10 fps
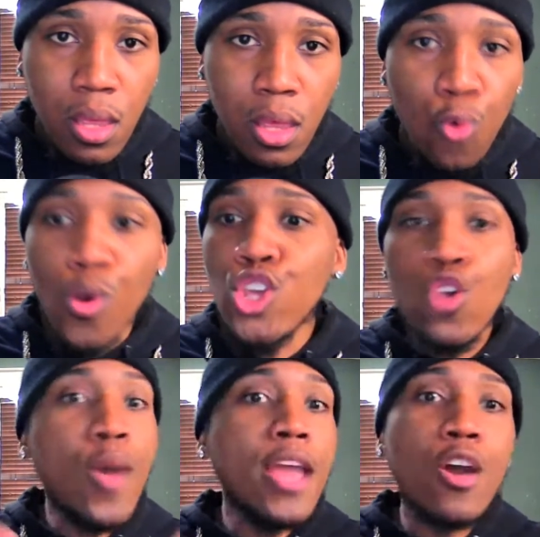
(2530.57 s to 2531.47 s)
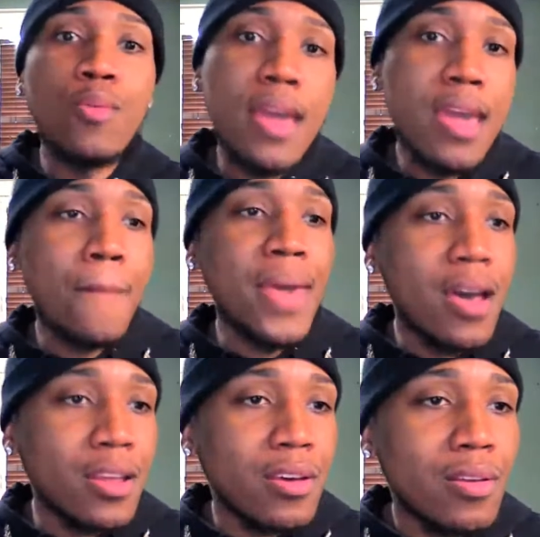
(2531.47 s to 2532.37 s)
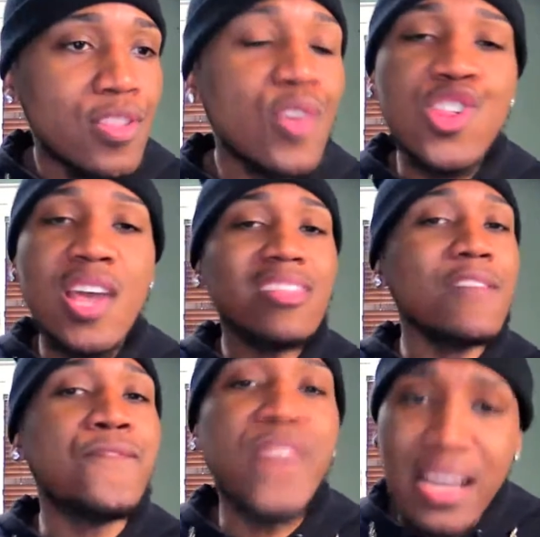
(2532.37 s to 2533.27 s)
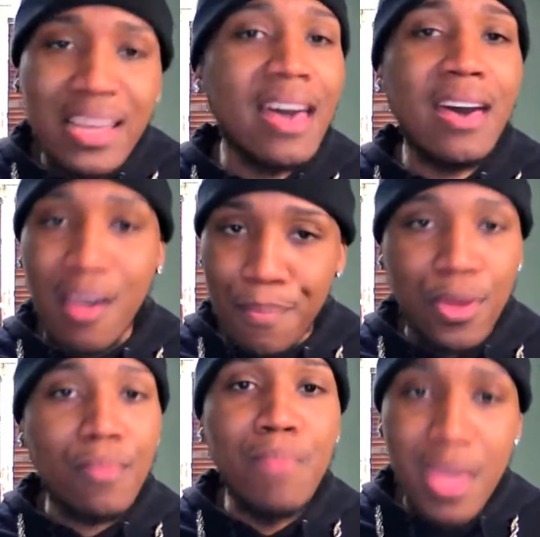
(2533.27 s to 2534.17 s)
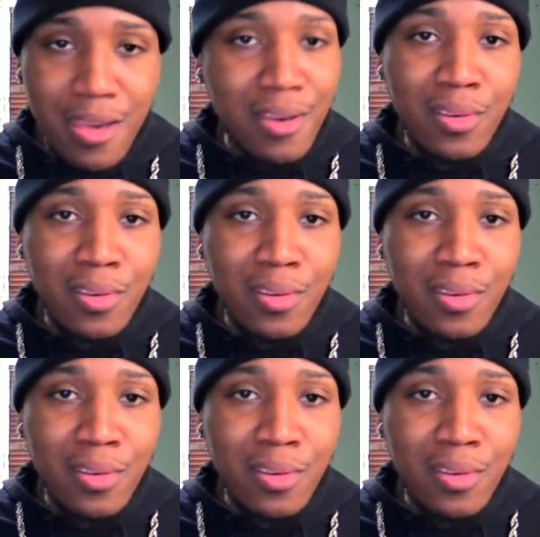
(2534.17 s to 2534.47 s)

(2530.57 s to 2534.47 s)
Well, you ain't no damn better. So shut the fuck up, Mia.